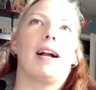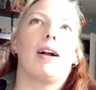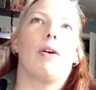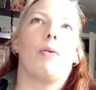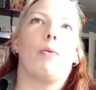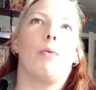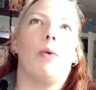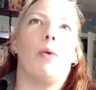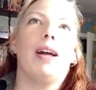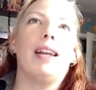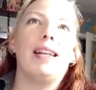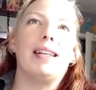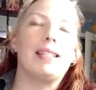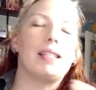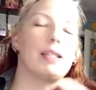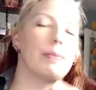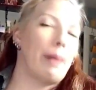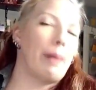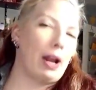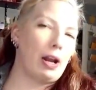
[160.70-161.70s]
what
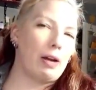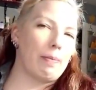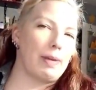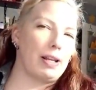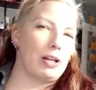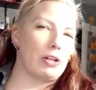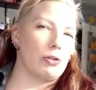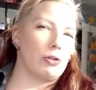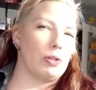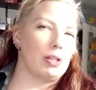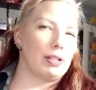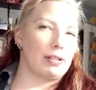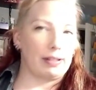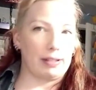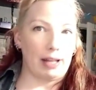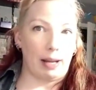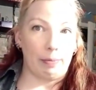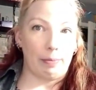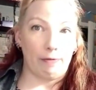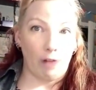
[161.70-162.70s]
inspired me to do this
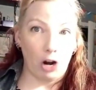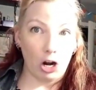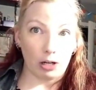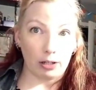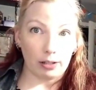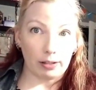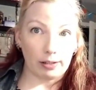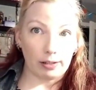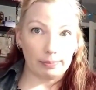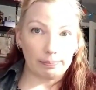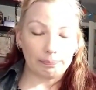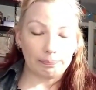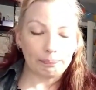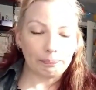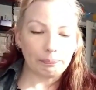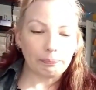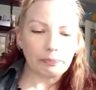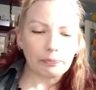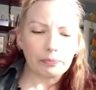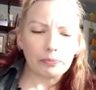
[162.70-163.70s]
type of art?
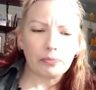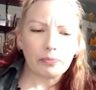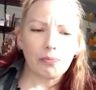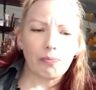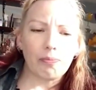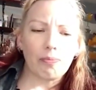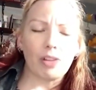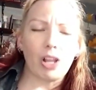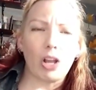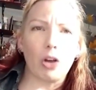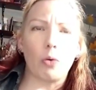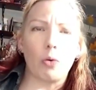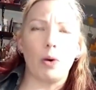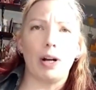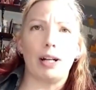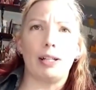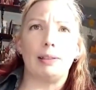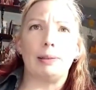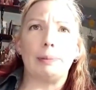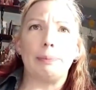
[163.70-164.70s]

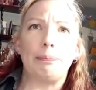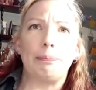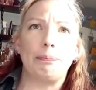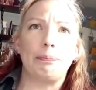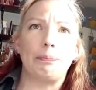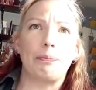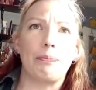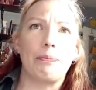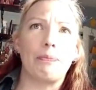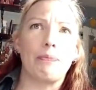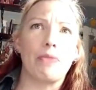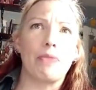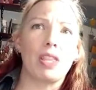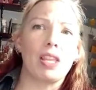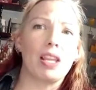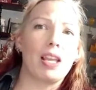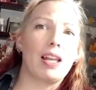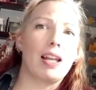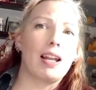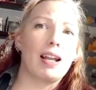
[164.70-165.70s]
Well,
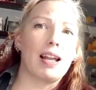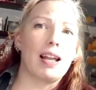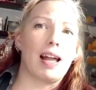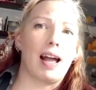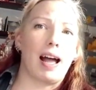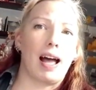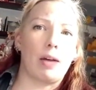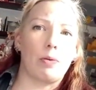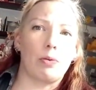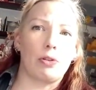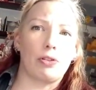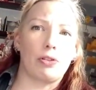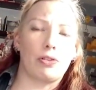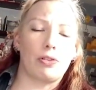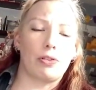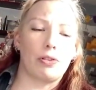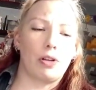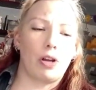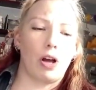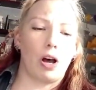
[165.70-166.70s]
I
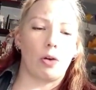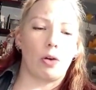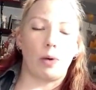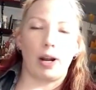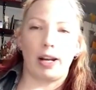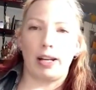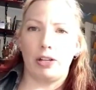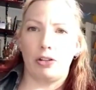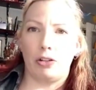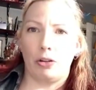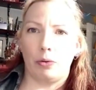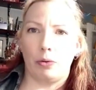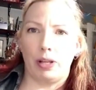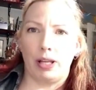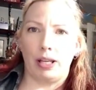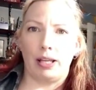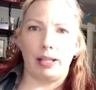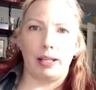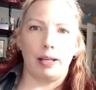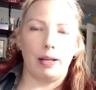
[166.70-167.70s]
was already
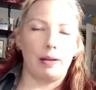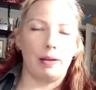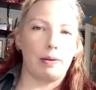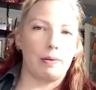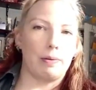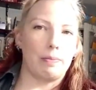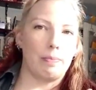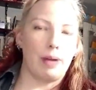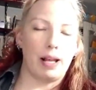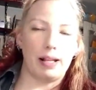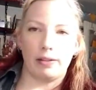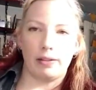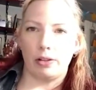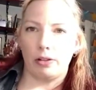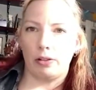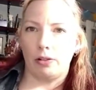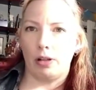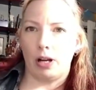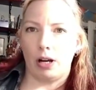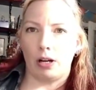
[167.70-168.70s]
doing
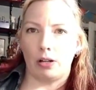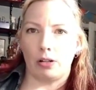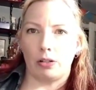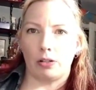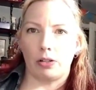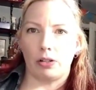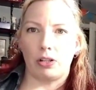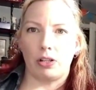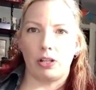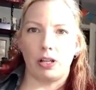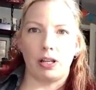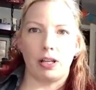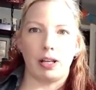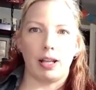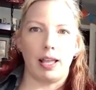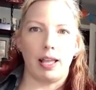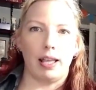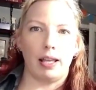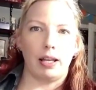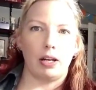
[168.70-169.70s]
pencil art
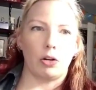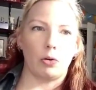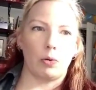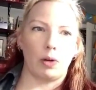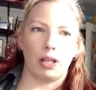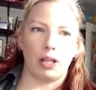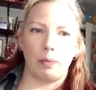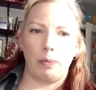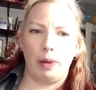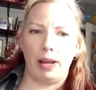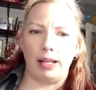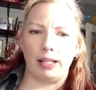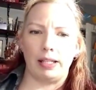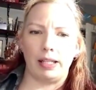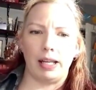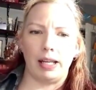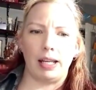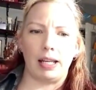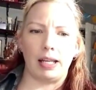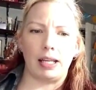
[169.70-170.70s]
and acrylic
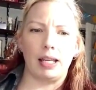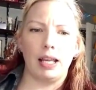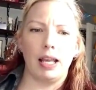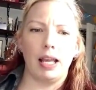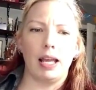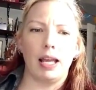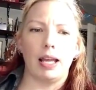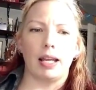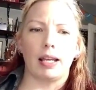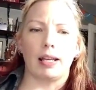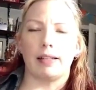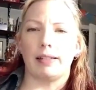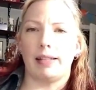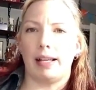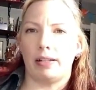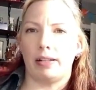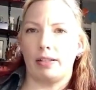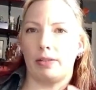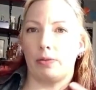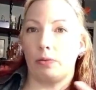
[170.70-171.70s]
painting, because
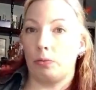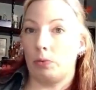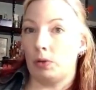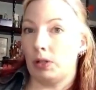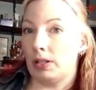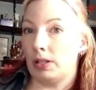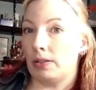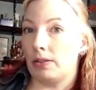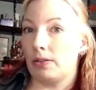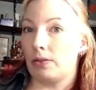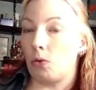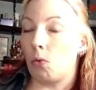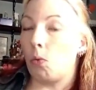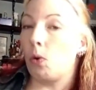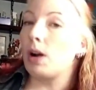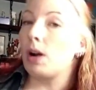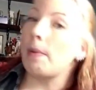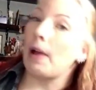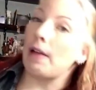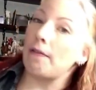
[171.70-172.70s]
that was one
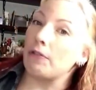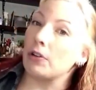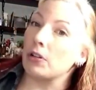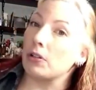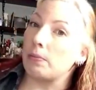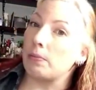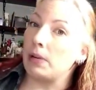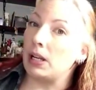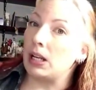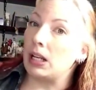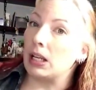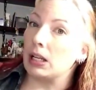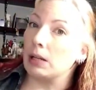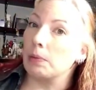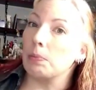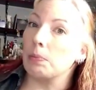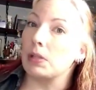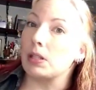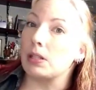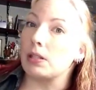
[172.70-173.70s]
of my first
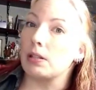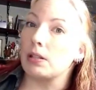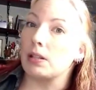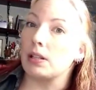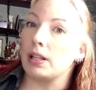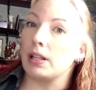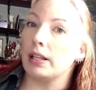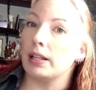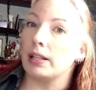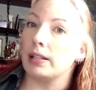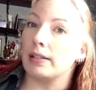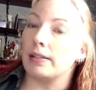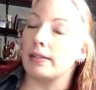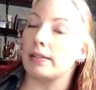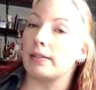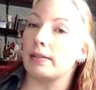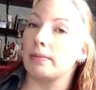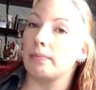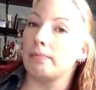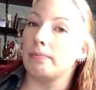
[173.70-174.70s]
mediums,
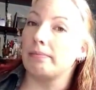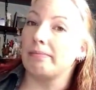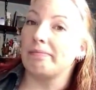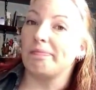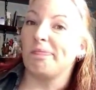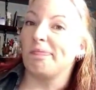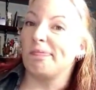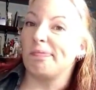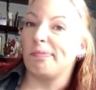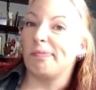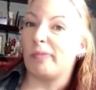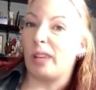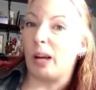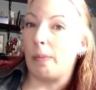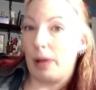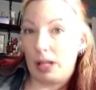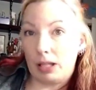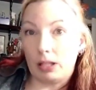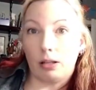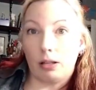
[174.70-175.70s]
is a
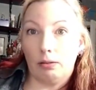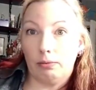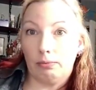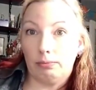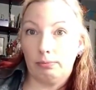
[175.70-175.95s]
pencil.